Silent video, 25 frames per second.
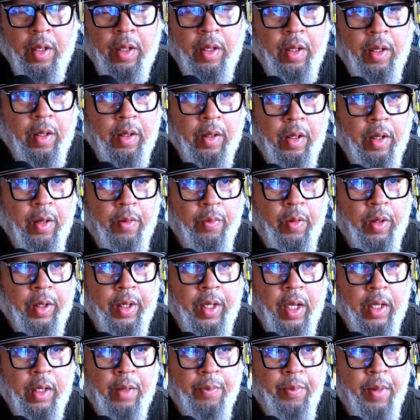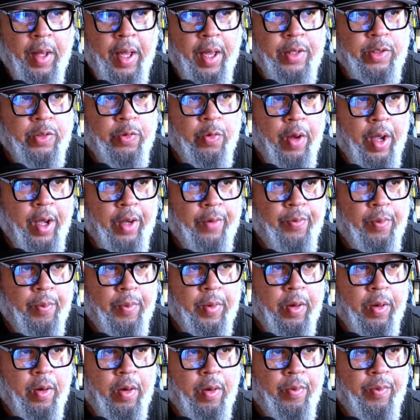backtrack from
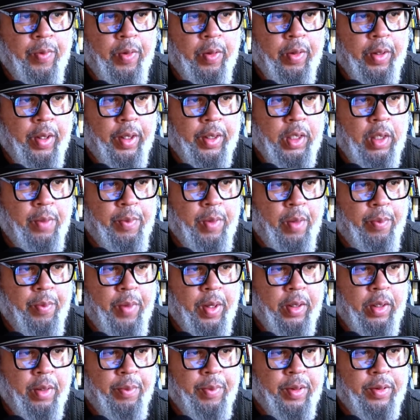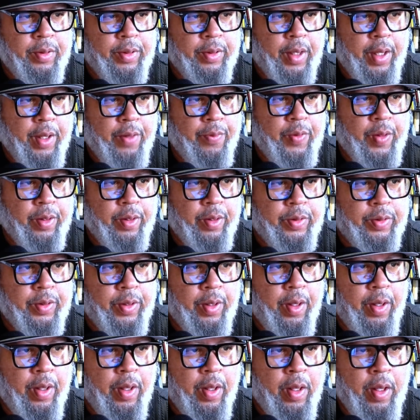here. Okay, give me a minute. Let me save
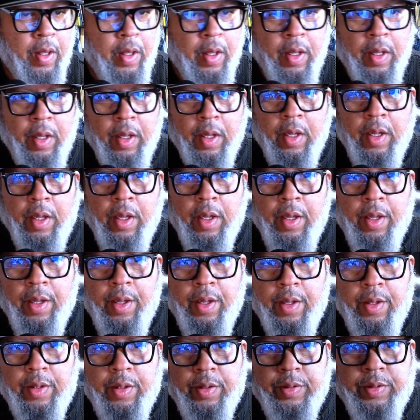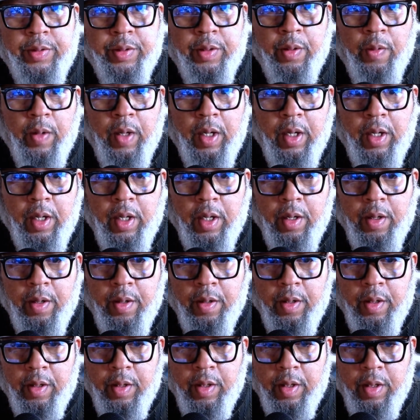this. So
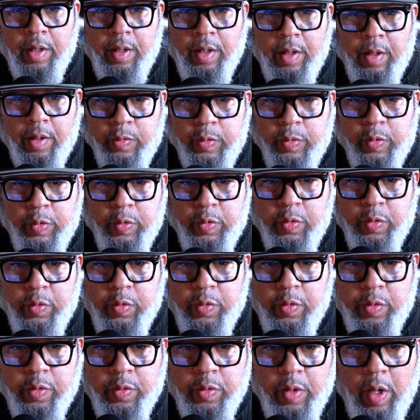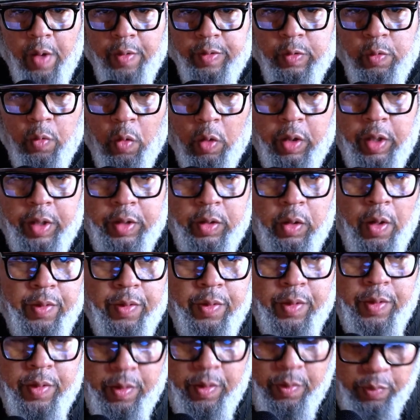I was working on